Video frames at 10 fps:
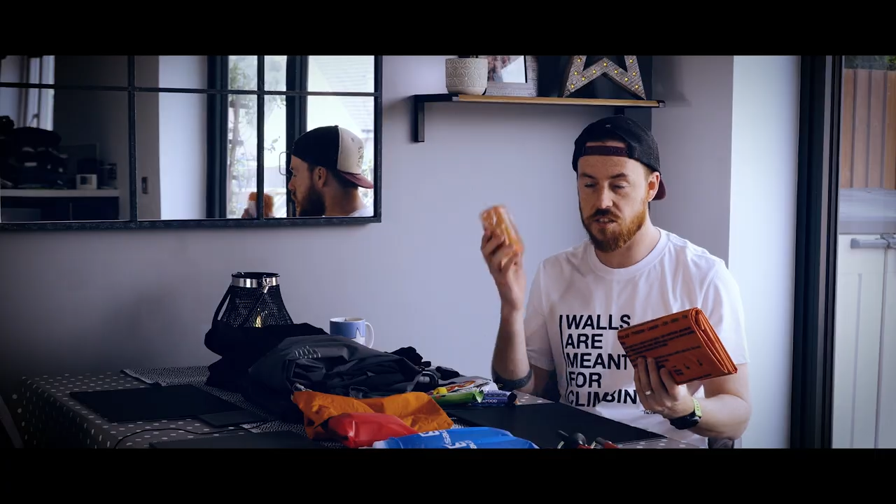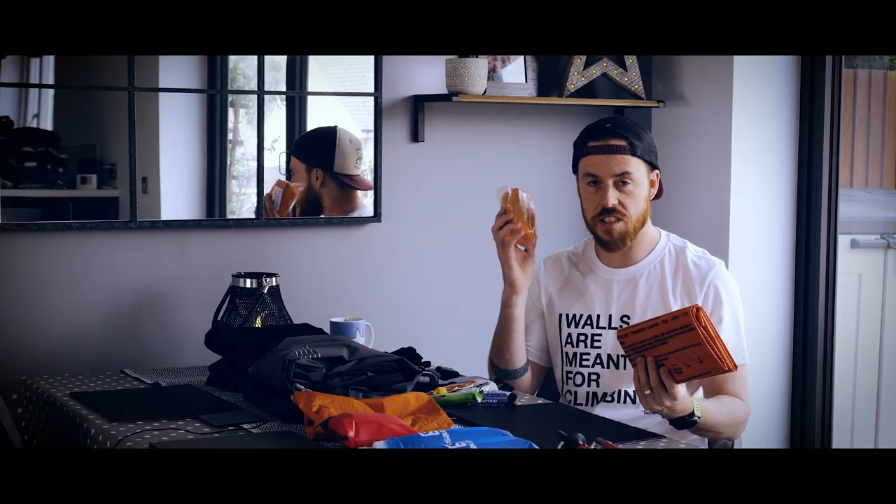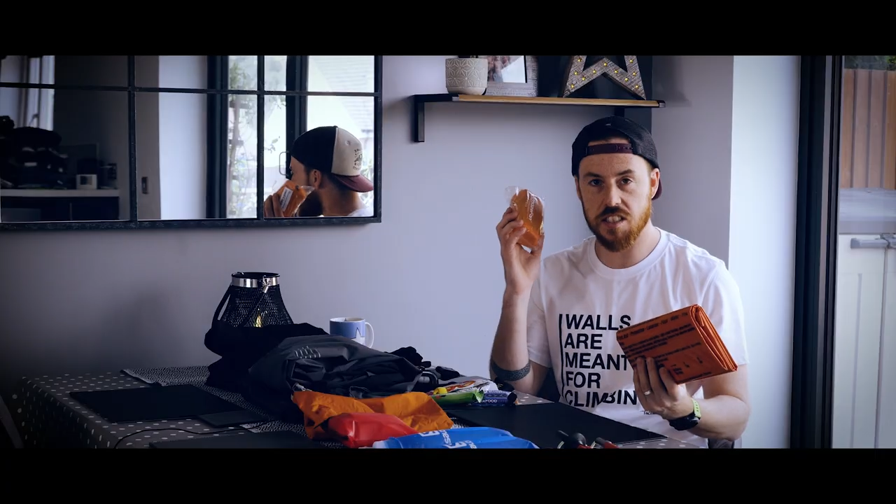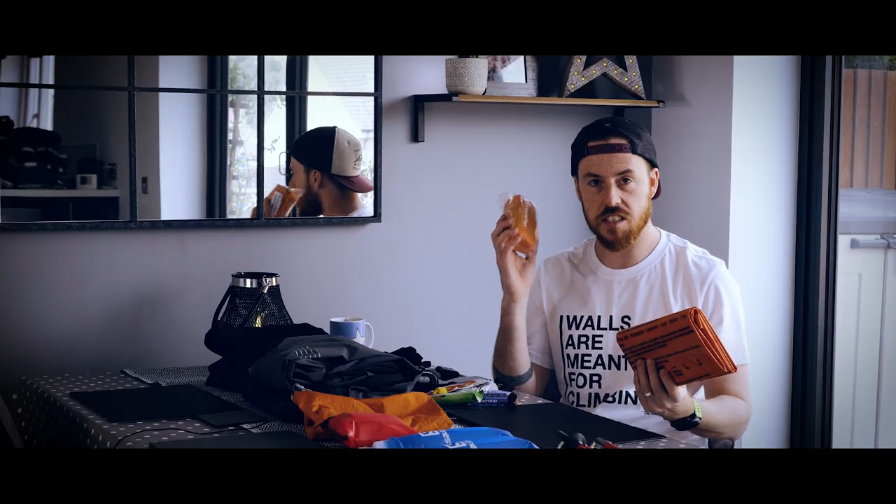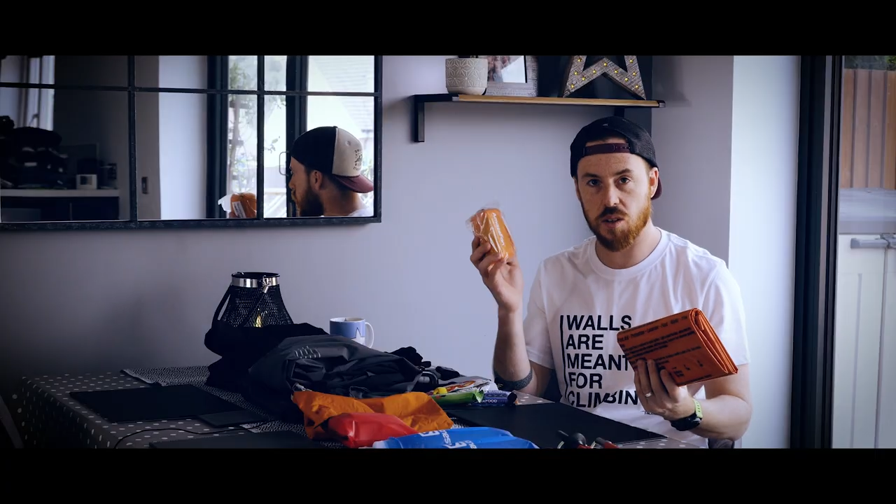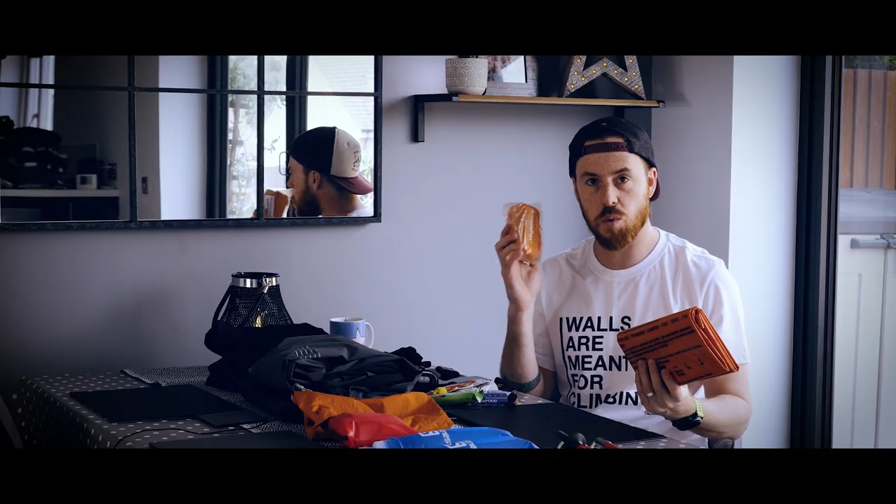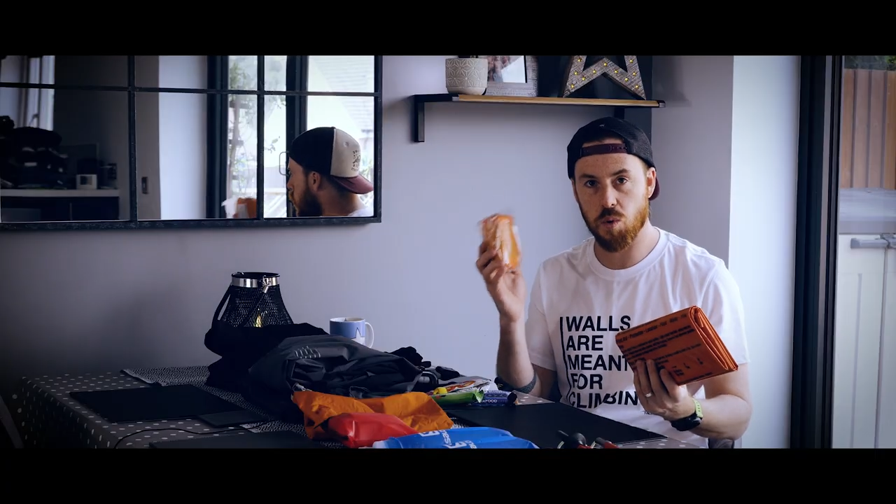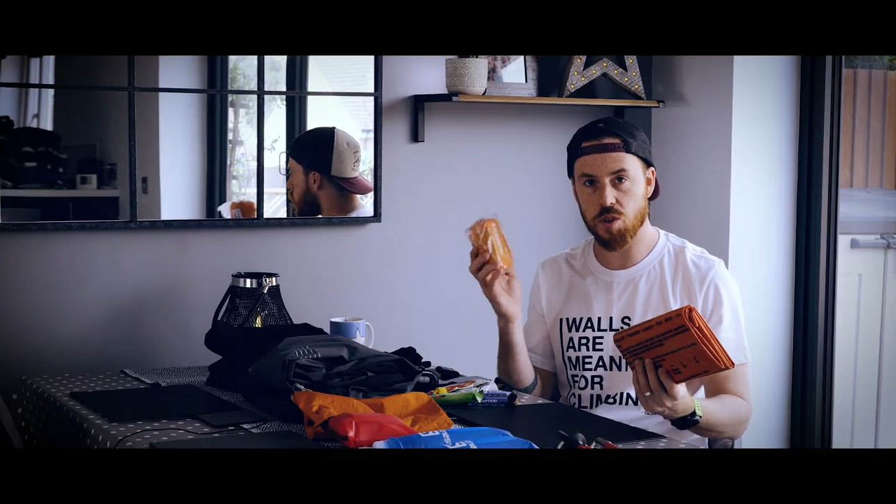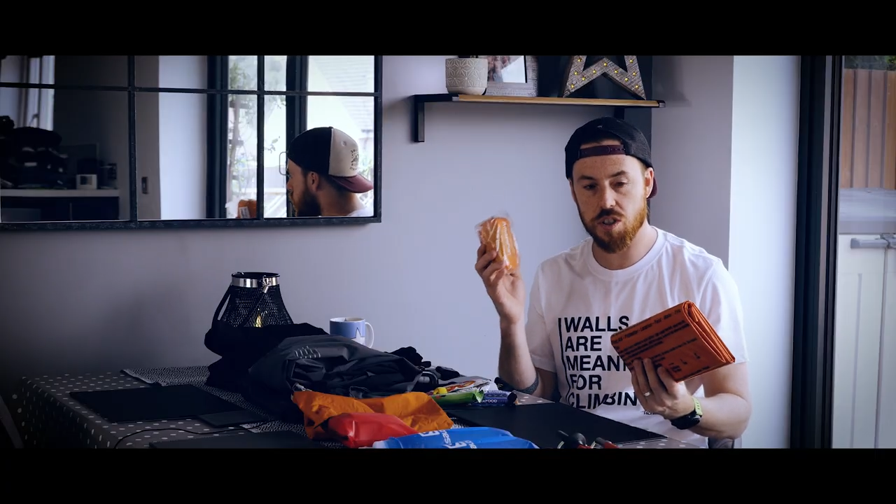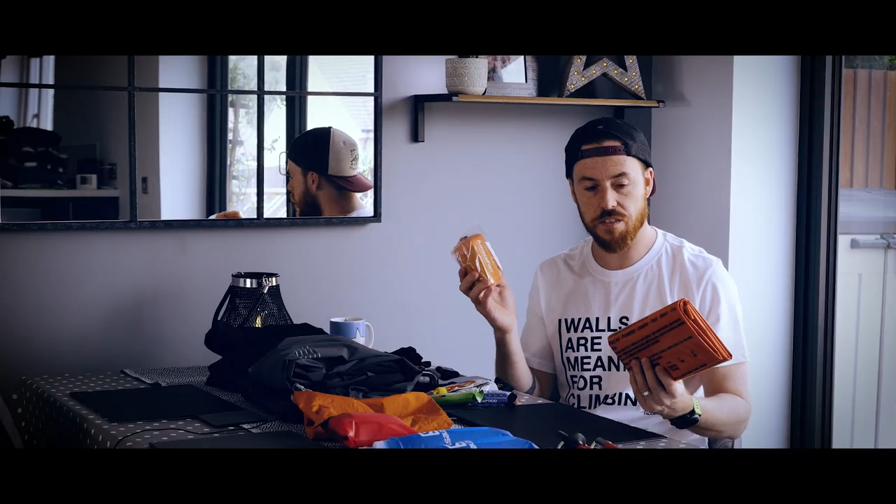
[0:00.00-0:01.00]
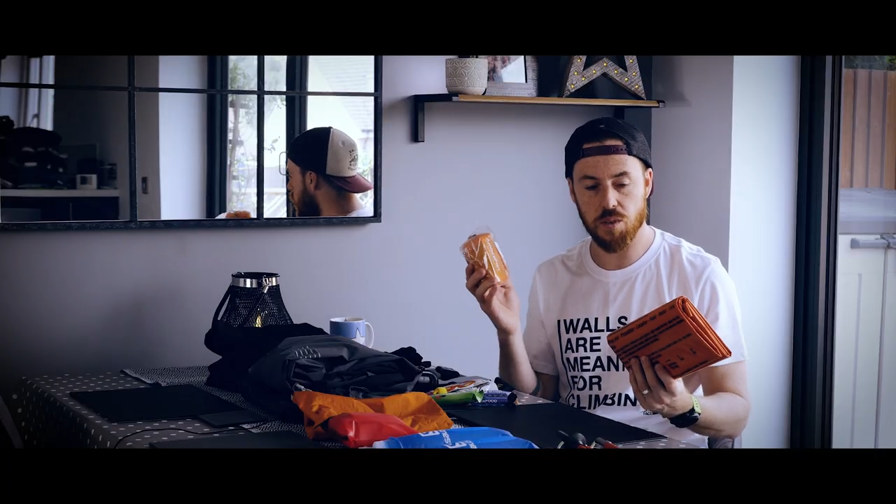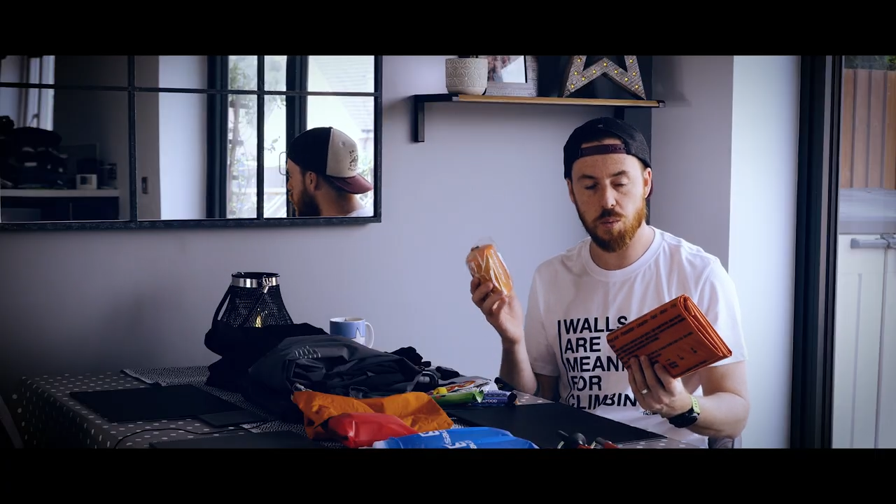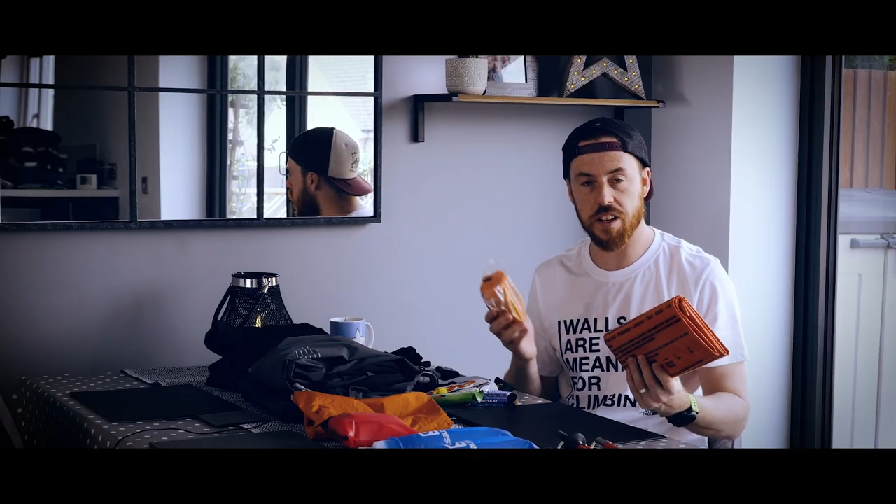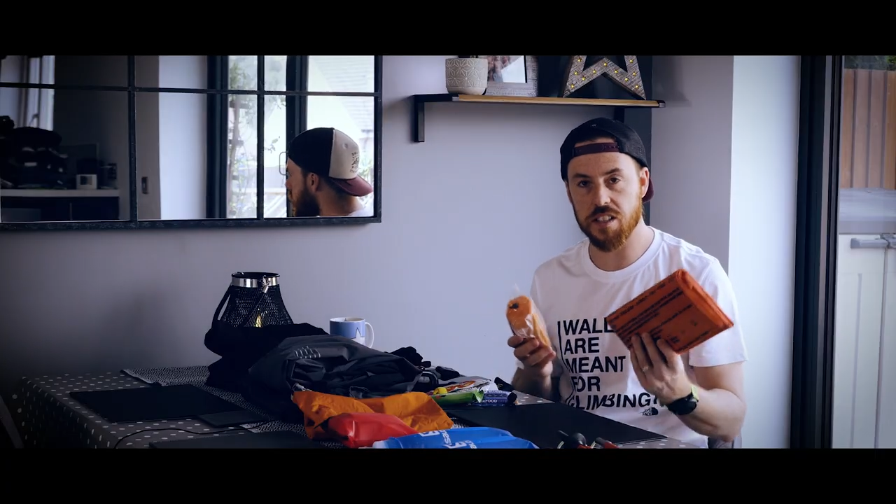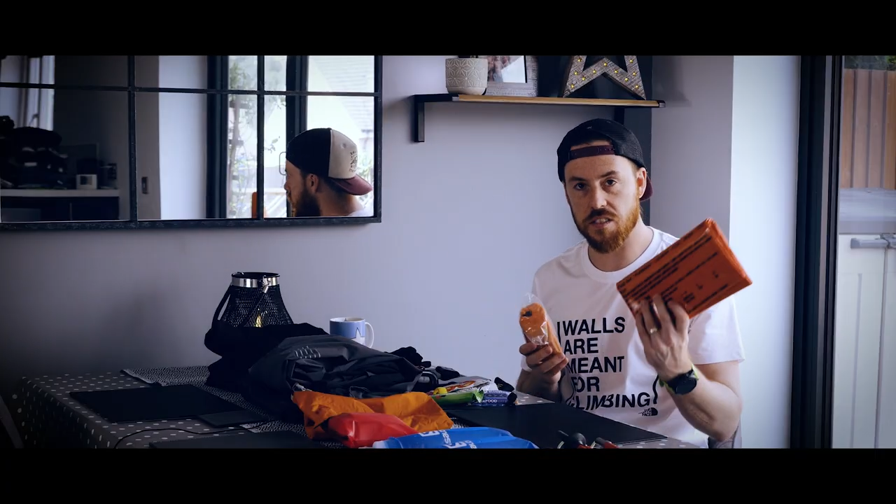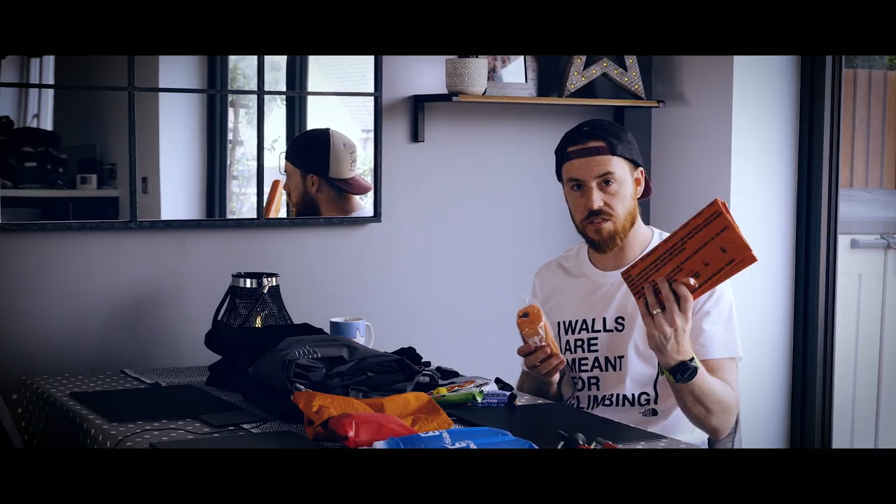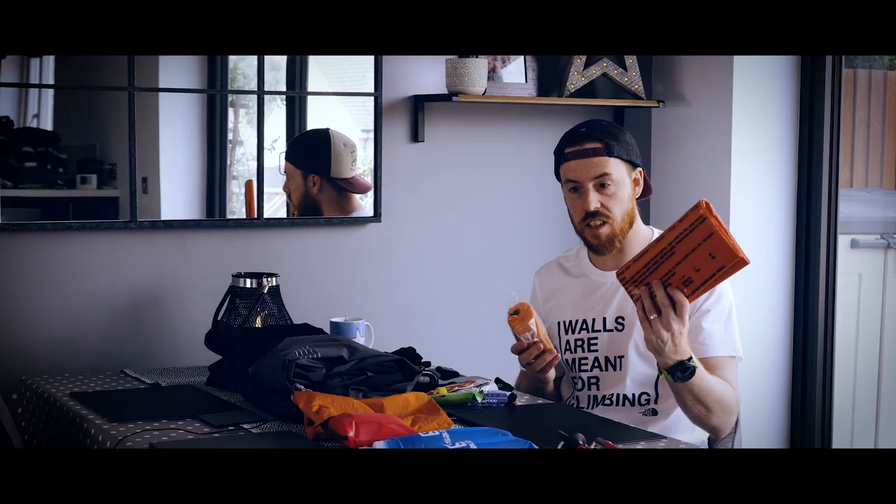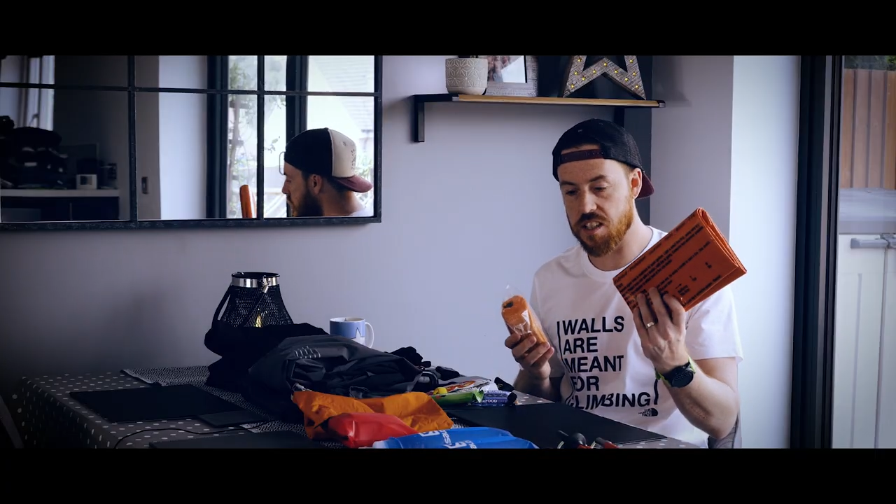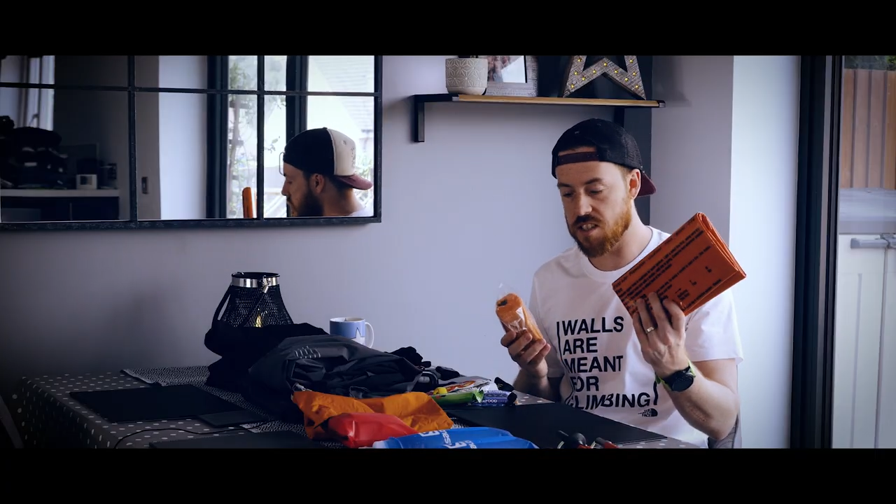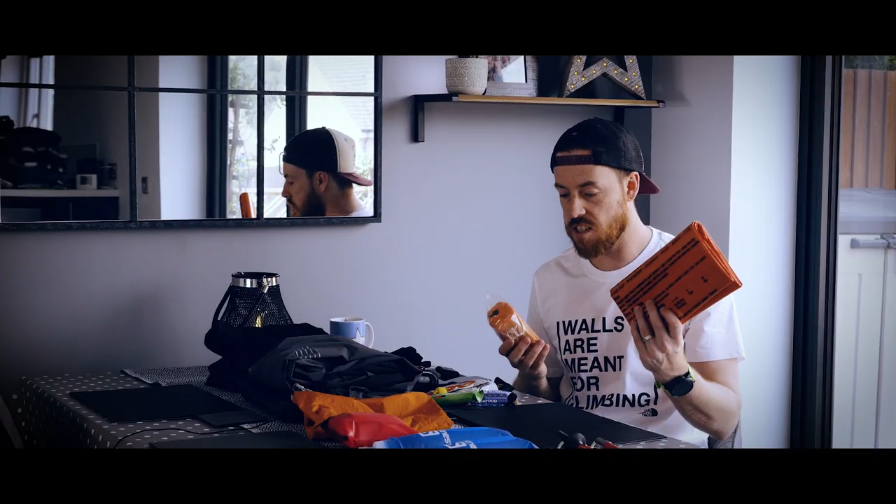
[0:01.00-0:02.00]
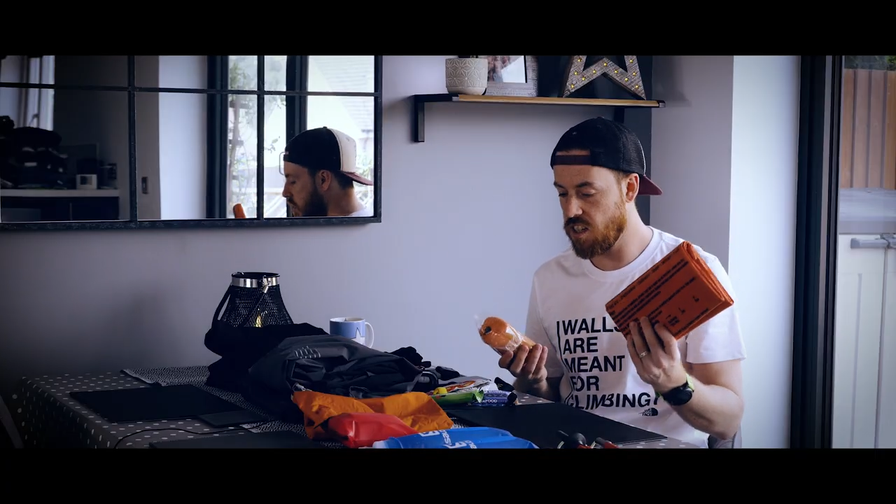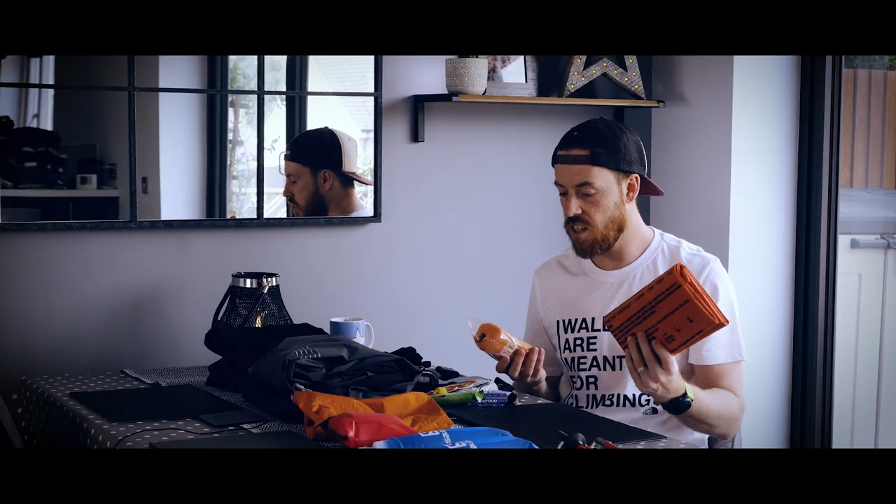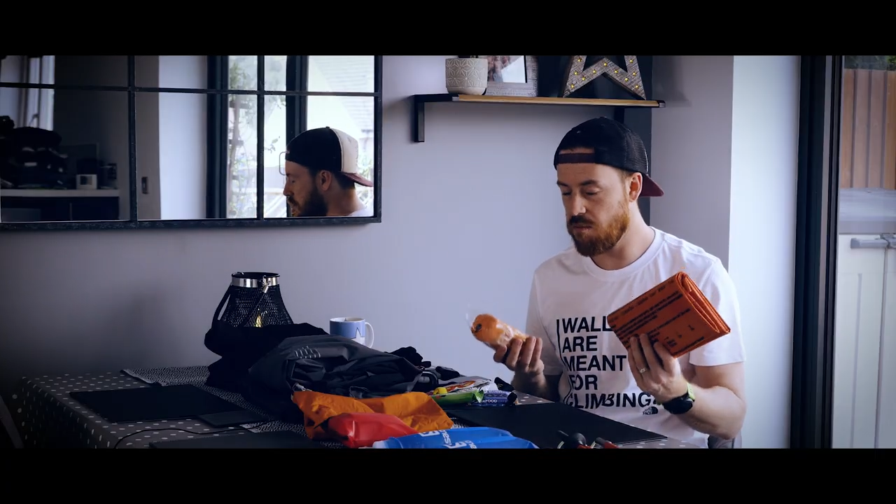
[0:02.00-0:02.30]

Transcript: so this is a quarter of the weight of this.